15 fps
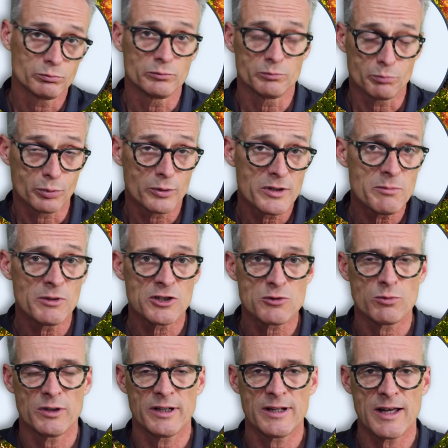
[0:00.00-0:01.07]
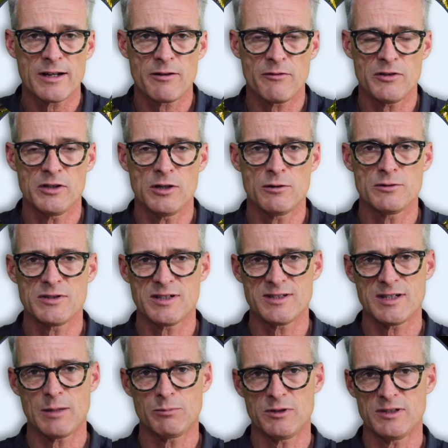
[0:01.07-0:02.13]
pretty much what I got out of the nose,
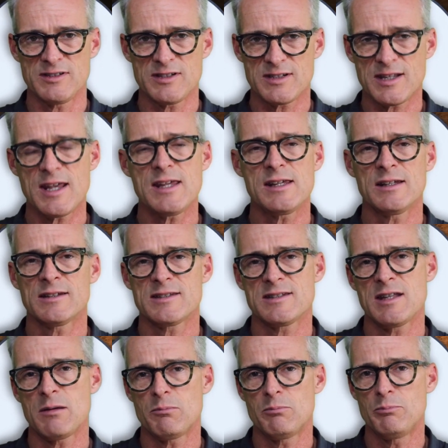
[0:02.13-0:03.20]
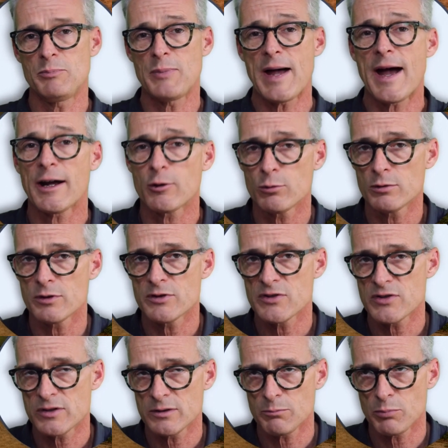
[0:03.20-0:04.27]
except it's taking a step
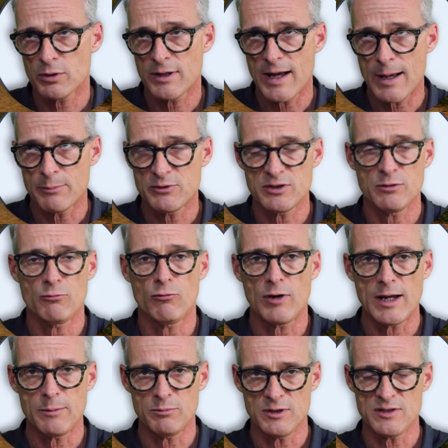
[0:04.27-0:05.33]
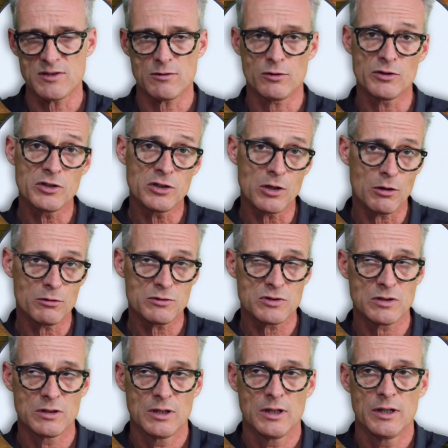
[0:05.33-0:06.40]
backwards, perhaps in ripeness. On the
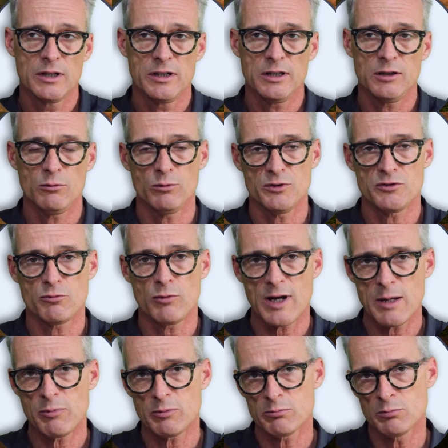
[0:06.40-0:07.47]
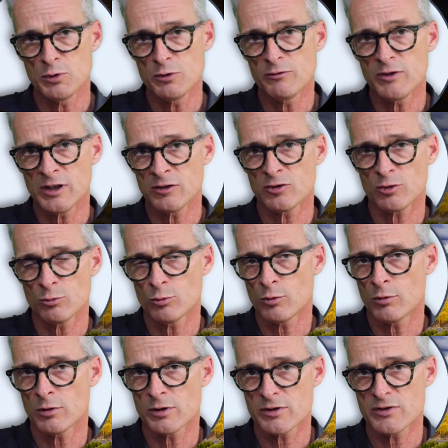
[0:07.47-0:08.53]
nose, it was ripe, moving
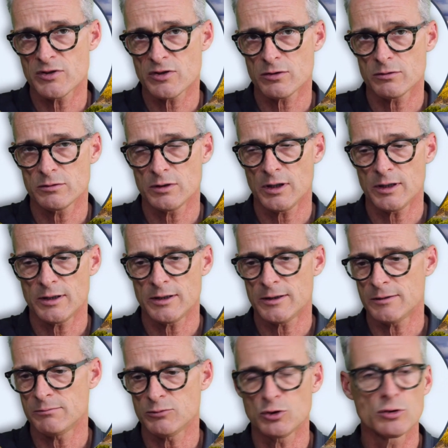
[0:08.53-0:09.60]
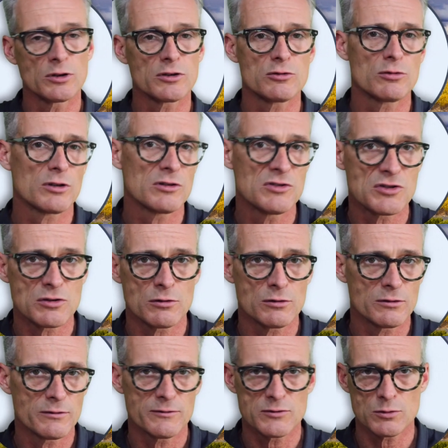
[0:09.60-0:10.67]
towards uh, cooked or
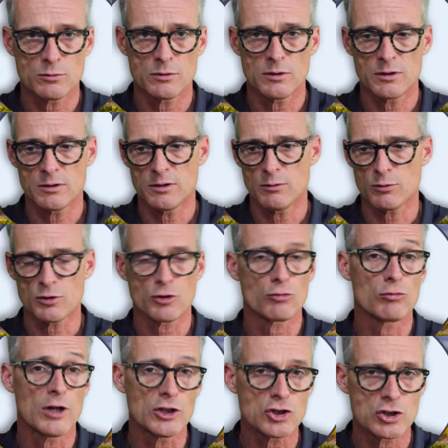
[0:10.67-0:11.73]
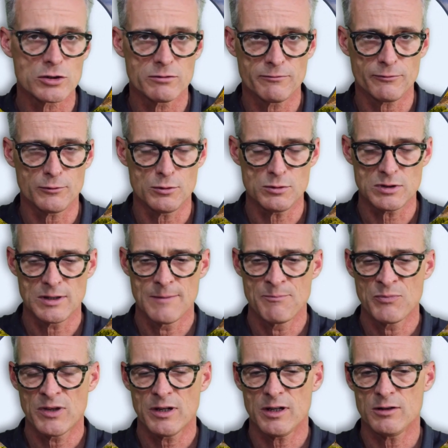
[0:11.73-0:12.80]
conserved or, or crushed fruit.
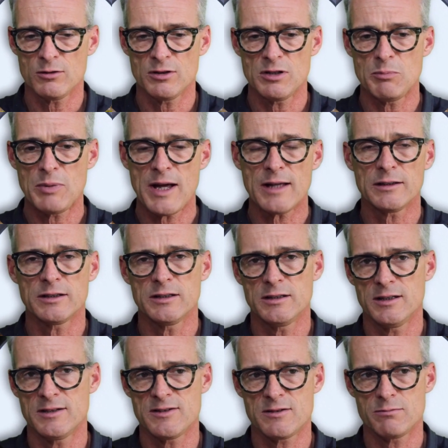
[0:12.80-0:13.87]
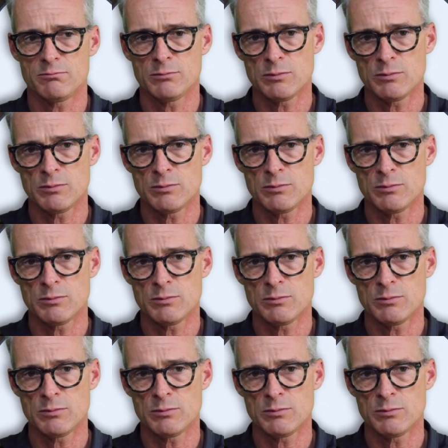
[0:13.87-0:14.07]
And on the palate, it's